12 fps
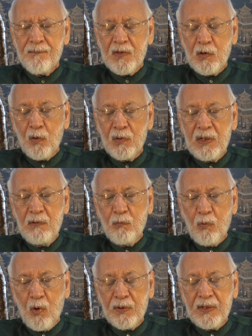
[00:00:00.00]
The only
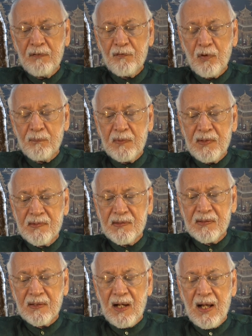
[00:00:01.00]
warning from
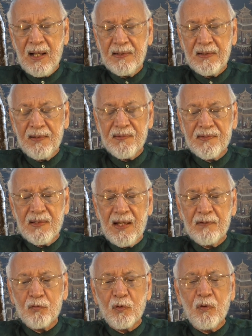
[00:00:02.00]
this card is
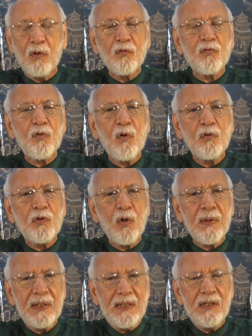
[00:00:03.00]
that to control
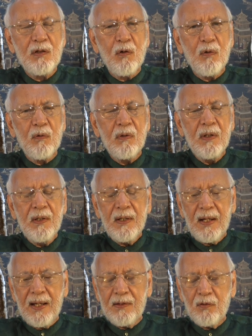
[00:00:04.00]
your ego
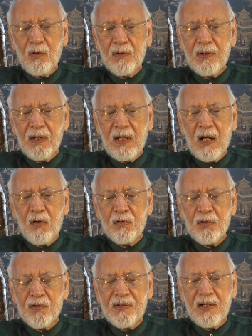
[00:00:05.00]
and not allow
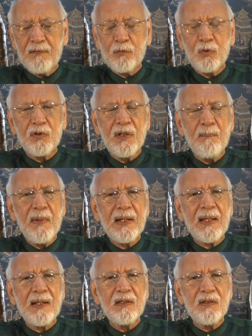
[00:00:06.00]
yourself to make
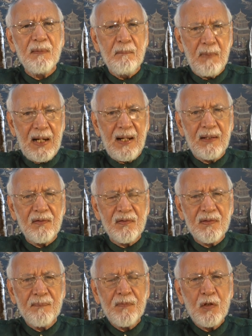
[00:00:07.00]
any demands.